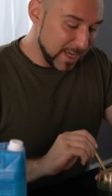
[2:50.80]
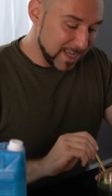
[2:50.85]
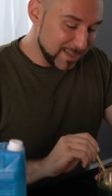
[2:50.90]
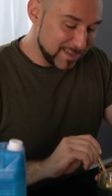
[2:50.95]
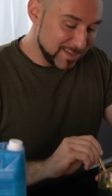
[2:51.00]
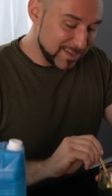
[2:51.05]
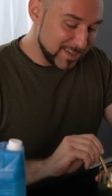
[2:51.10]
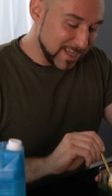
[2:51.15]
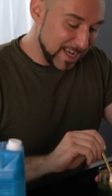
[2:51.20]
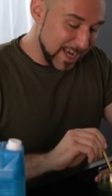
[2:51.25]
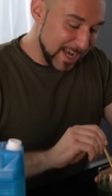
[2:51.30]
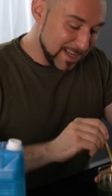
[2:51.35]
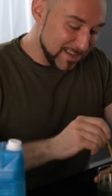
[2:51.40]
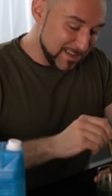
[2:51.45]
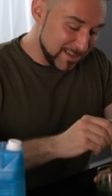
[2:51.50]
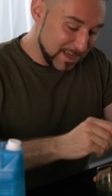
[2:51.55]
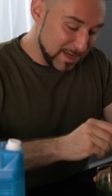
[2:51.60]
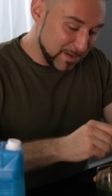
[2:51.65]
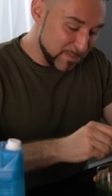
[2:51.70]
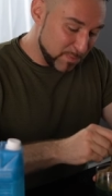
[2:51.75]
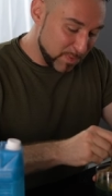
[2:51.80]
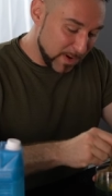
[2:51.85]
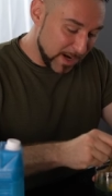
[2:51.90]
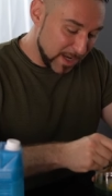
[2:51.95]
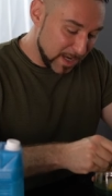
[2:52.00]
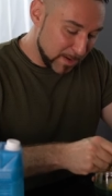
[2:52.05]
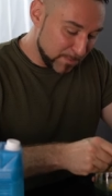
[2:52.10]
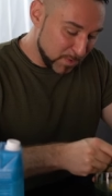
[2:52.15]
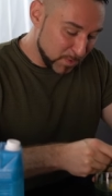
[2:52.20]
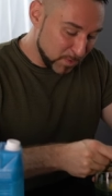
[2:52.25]
against the side so you
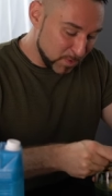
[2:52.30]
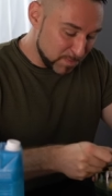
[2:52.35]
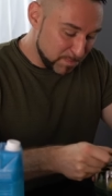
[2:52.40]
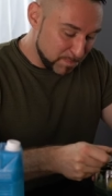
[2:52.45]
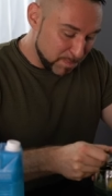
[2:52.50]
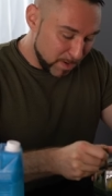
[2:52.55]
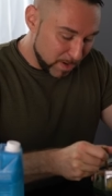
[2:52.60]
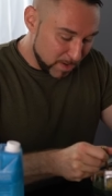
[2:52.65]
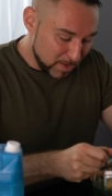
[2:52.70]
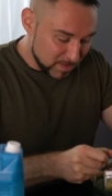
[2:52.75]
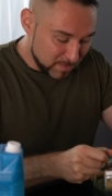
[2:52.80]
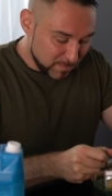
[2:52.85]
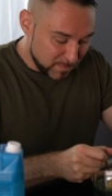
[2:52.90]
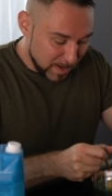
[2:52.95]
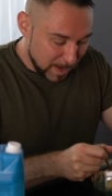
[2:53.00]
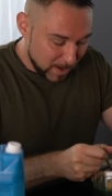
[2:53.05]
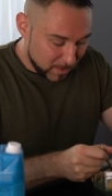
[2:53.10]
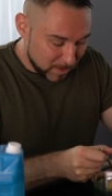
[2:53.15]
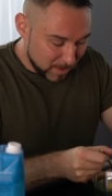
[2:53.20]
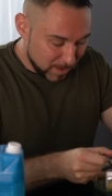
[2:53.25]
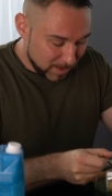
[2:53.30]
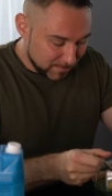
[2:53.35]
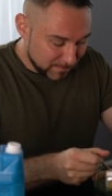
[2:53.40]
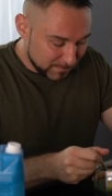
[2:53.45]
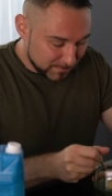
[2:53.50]
break up those balls of powder